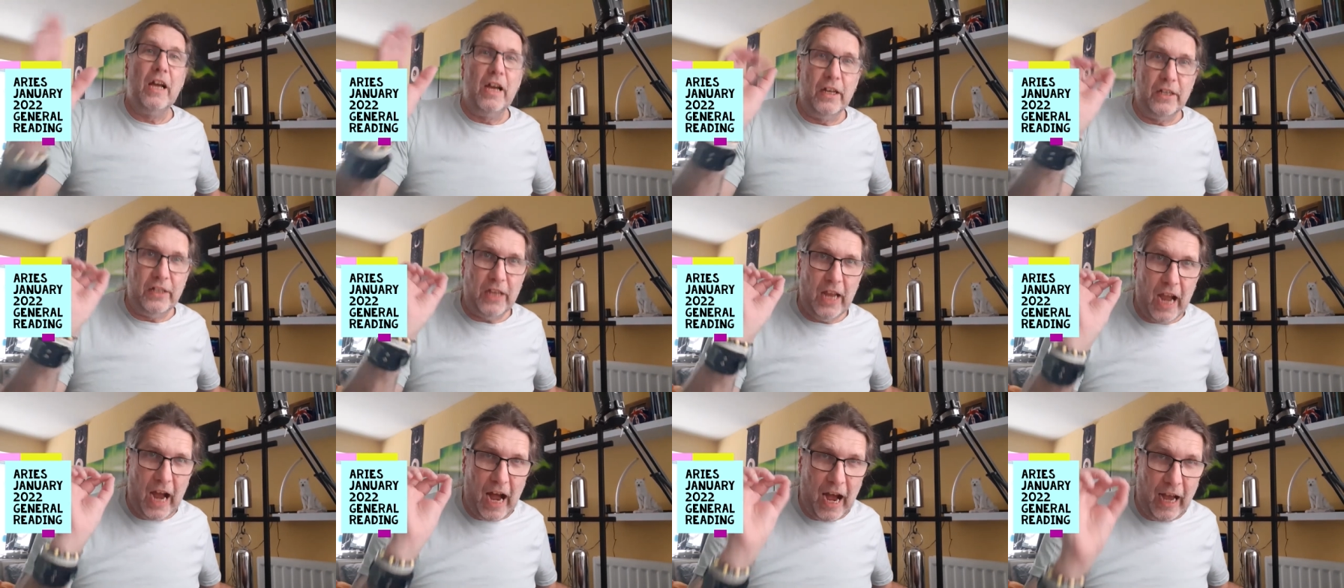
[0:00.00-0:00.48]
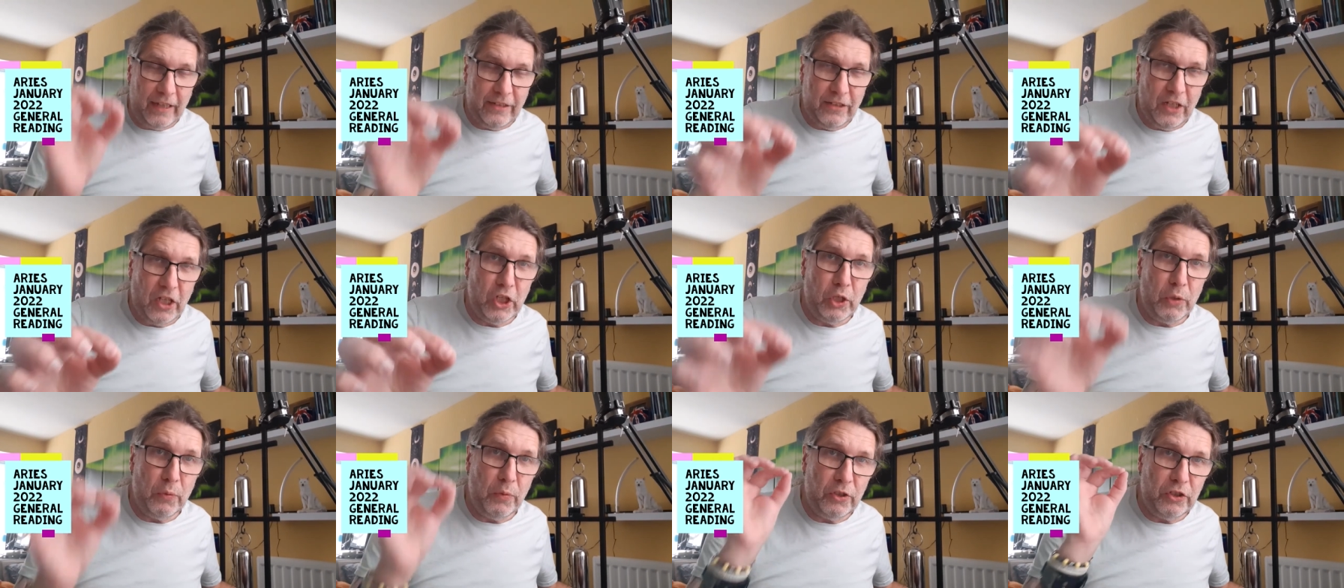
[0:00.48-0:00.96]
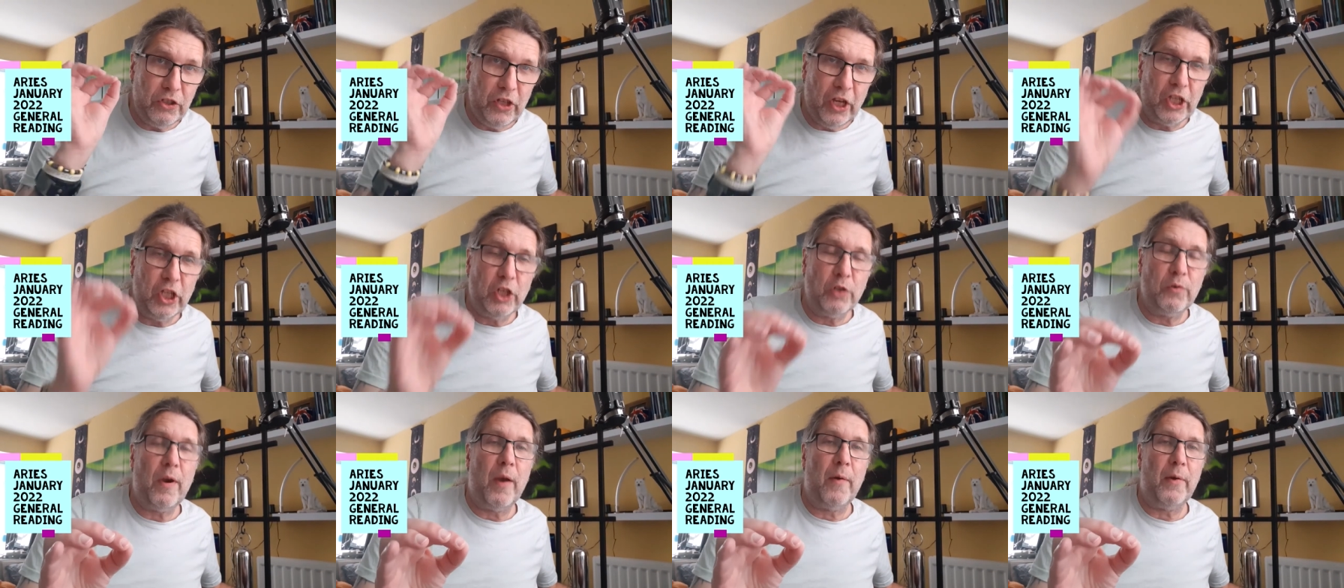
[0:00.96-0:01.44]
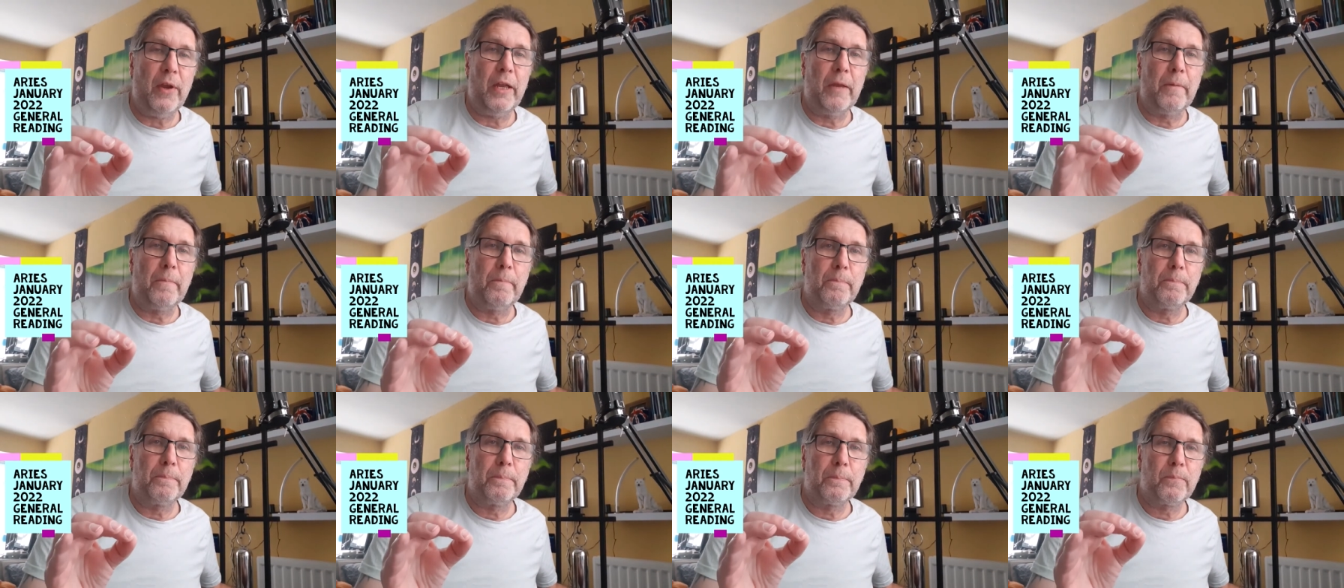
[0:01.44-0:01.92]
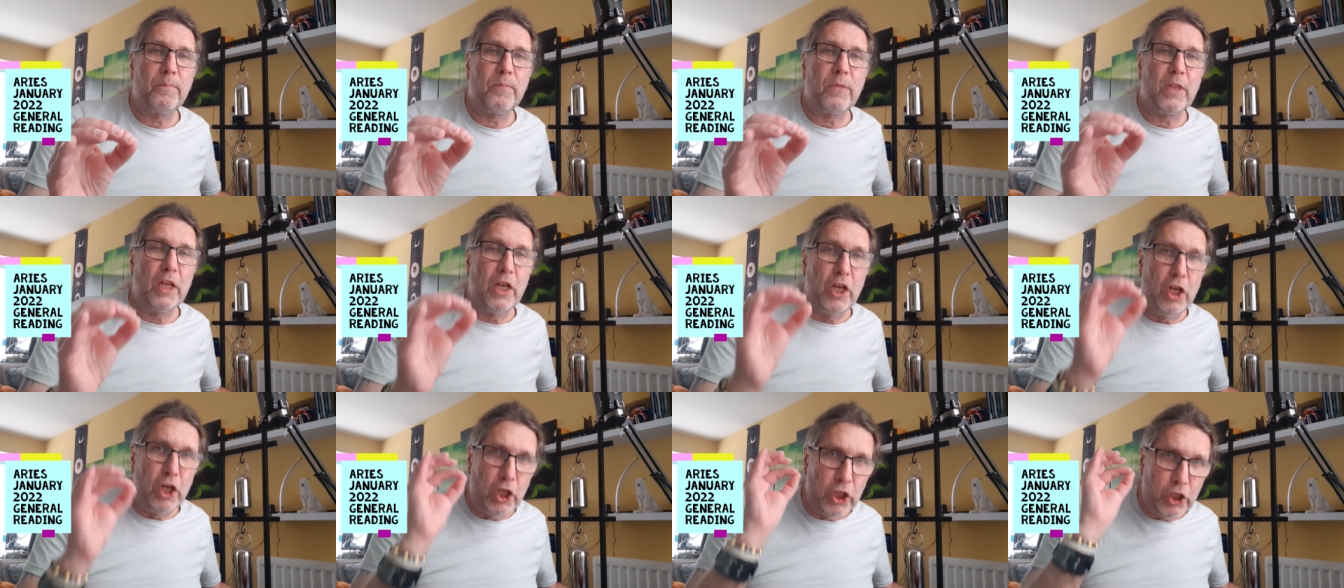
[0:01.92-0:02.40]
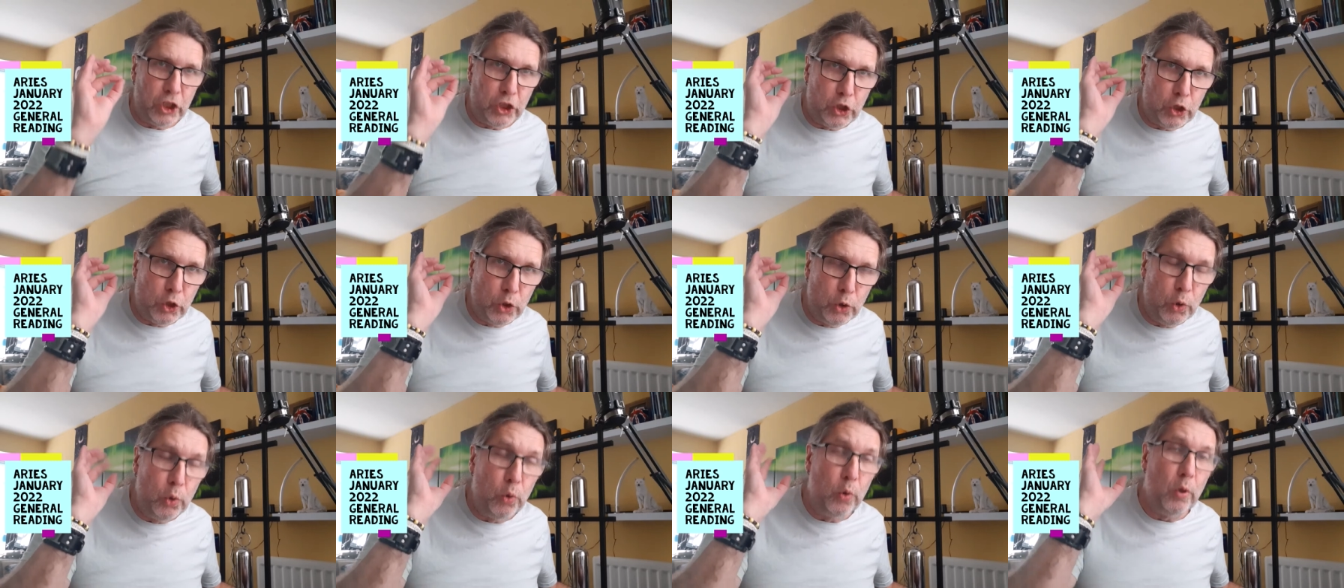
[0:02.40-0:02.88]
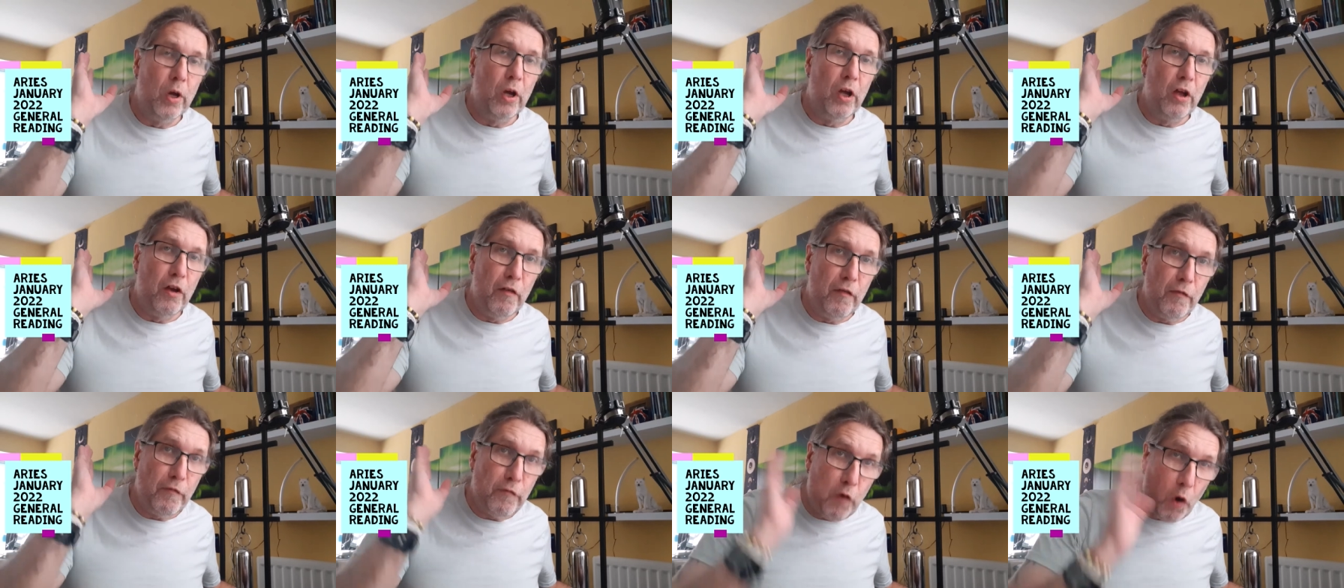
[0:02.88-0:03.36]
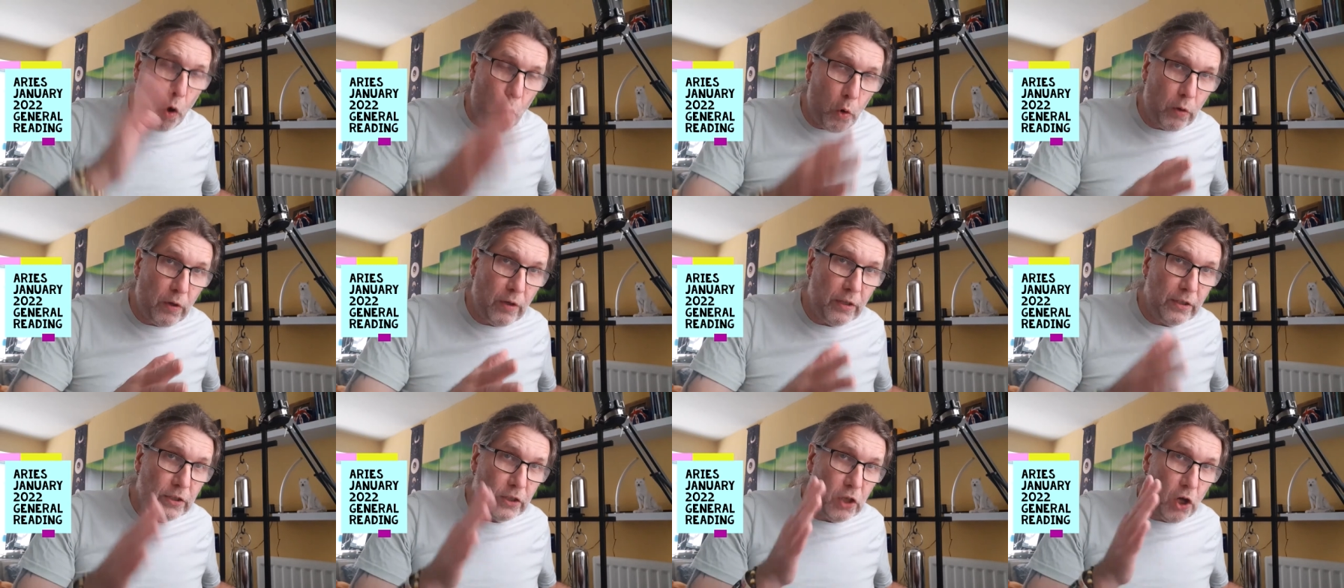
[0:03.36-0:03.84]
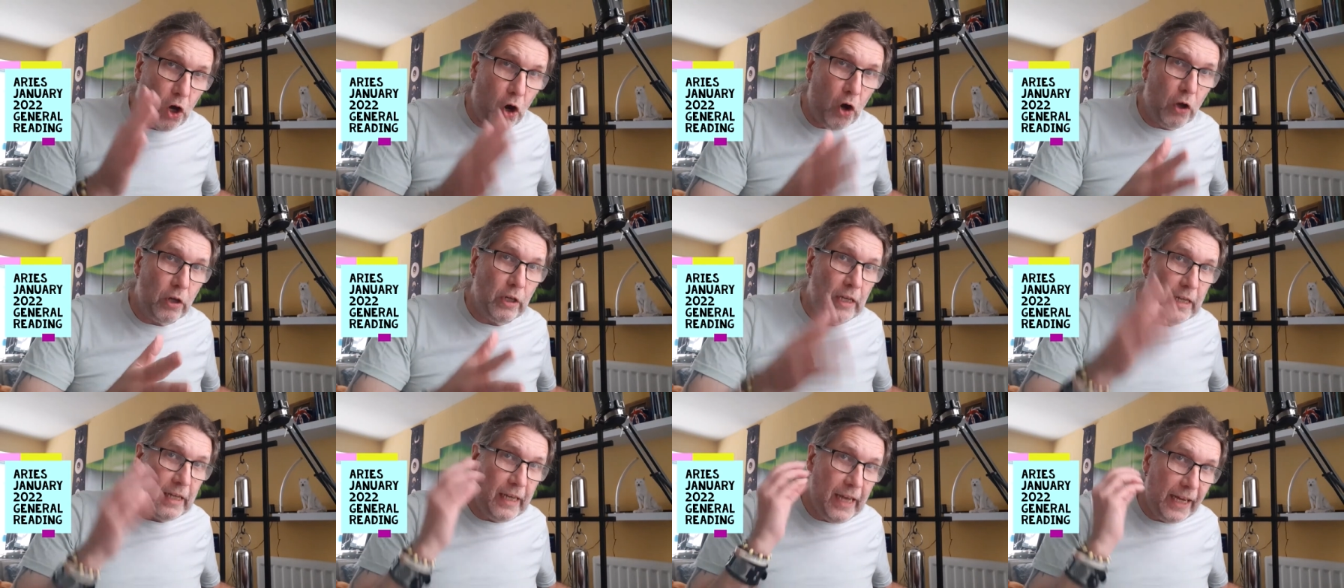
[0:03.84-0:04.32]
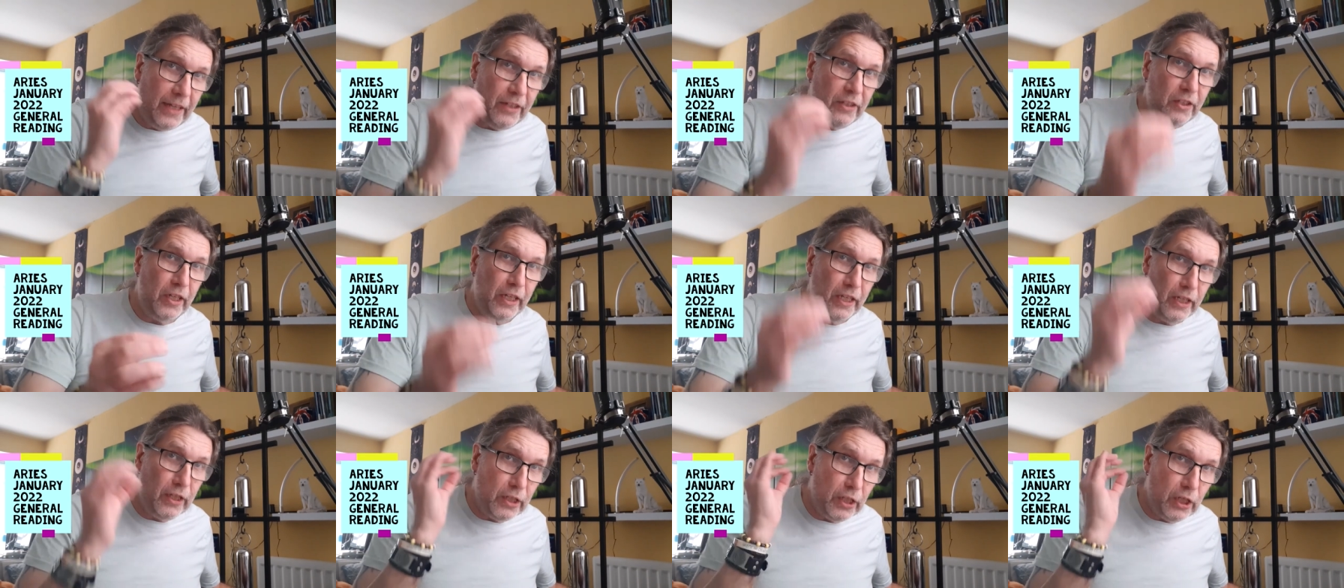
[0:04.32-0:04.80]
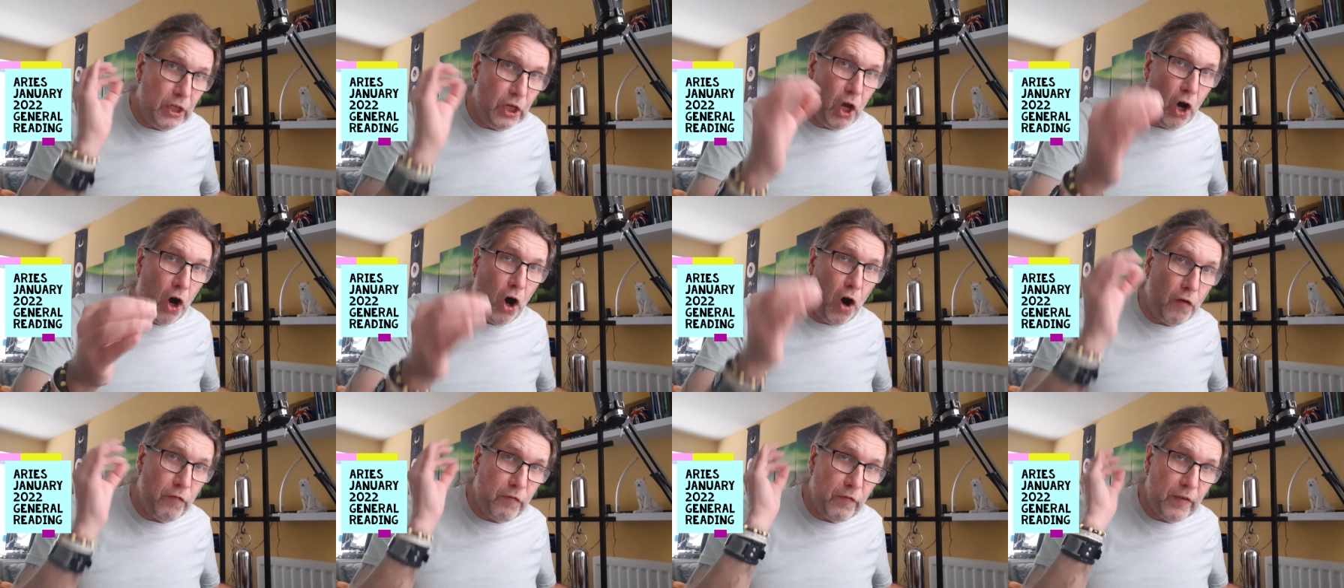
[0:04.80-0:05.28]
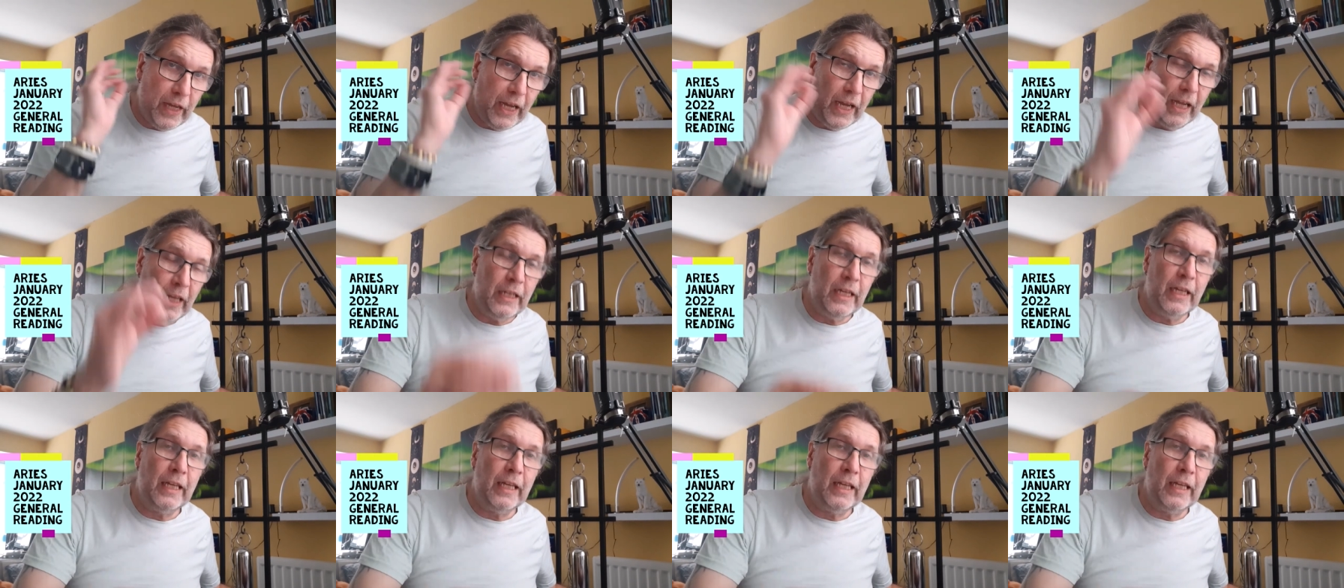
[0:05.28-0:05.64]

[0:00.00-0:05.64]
They're asking you in January to focus on letting love in,